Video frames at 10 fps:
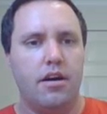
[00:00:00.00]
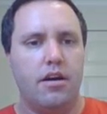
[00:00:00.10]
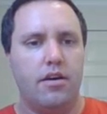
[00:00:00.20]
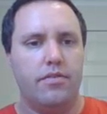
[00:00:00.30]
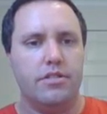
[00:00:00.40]

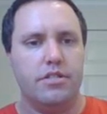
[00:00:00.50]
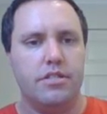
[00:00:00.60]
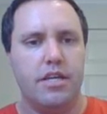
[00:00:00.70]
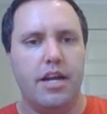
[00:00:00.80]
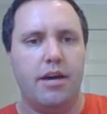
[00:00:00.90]
I want you to
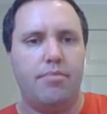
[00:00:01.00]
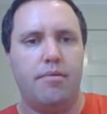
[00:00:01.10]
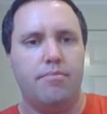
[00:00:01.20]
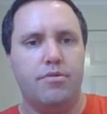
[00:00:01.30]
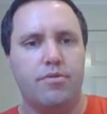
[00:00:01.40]
set it out by
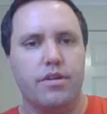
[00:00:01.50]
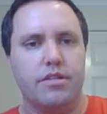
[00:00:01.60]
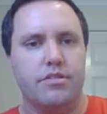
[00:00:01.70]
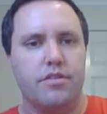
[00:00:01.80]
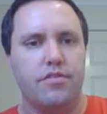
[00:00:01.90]
drawing
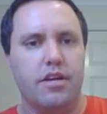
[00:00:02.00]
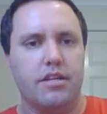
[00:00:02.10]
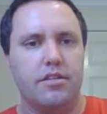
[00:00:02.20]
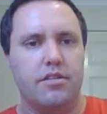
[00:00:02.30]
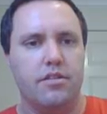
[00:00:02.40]
yourself like
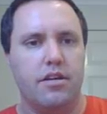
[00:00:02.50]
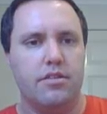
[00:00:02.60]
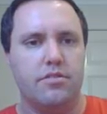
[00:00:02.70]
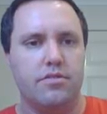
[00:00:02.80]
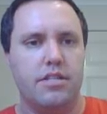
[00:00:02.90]
a
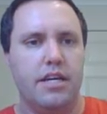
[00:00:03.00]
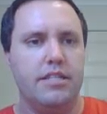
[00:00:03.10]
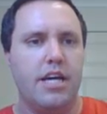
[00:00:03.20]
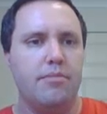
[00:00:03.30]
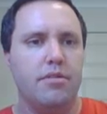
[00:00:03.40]
nice little T
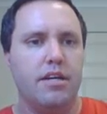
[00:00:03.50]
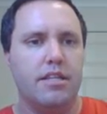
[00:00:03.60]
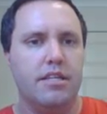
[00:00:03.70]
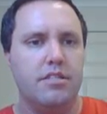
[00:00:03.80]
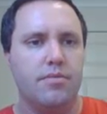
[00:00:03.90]
table
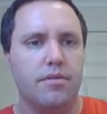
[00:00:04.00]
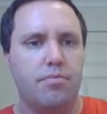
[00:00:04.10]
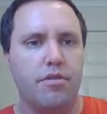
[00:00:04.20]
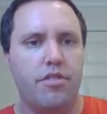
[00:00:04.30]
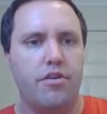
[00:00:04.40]
like this. We're going to
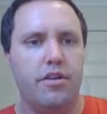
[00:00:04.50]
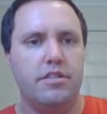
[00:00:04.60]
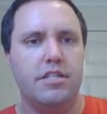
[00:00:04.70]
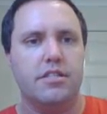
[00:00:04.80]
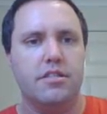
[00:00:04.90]
put
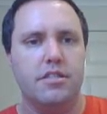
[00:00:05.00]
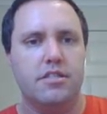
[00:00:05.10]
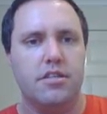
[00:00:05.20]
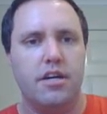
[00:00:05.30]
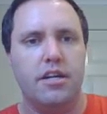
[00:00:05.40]
36 on this
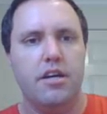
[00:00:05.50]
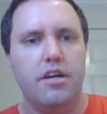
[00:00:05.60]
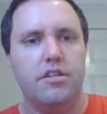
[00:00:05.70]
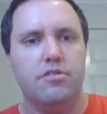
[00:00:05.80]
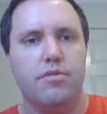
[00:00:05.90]
side,
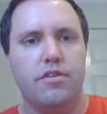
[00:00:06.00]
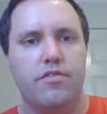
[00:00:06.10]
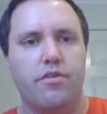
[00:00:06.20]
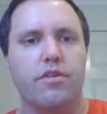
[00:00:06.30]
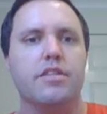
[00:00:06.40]

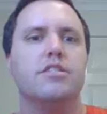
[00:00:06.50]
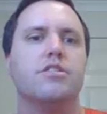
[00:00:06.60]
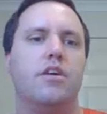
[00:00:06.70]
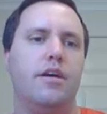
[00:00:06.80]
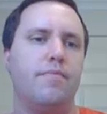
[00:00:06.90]
24 on this
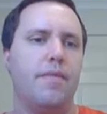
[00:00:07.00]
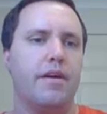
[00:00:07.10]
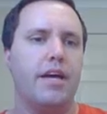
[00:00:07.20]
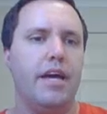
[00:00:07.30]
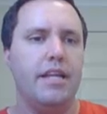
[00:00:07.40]
side.
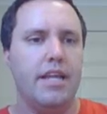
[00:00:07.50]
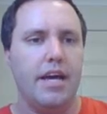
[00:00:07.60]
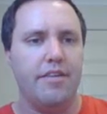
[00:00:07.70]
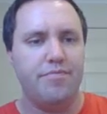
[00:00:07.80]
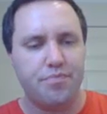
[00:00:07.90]
Okay,
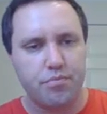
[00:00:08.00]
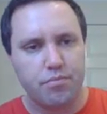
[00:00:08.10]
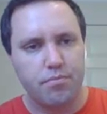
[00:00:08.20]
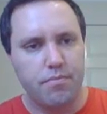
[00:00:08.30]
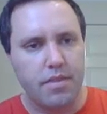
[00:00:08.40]
now,
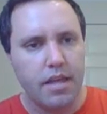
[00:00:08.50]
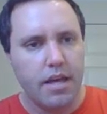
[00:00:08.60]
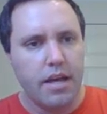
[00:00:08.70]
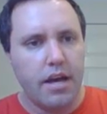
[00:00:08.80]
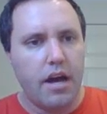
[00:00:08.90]

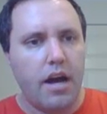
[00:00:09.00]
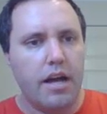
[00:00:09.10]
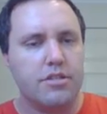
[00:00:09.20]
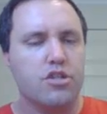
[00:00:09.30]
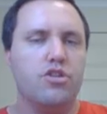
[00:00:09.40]

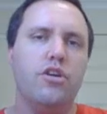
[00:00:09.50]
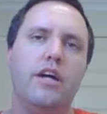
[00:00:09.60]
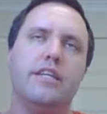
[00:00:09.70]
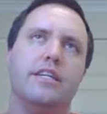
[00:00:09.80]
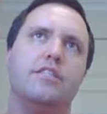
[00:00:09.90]
it's a good
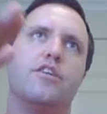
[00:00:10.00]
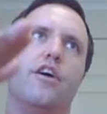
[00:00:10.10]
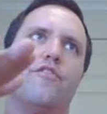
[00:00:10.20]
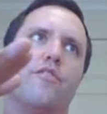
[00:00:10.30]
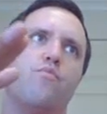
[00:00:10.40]
idea to
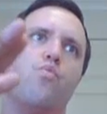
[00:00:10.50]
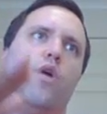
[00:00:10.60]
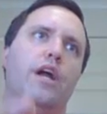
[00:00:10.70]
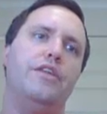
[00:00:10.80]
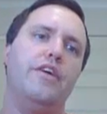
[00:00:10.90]
go from
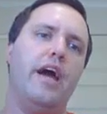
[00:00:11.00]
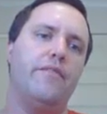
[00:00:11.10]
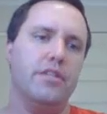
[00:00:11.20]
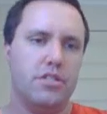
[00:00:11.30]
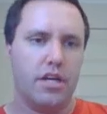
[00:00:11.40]
1
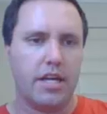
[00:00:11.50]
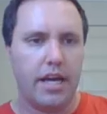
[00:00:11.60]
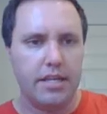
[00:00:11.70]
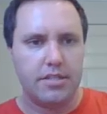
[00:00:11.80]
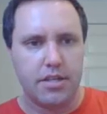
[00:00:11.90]
downwards.
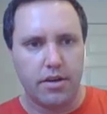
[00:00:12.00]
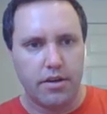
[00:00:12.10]
Okay, so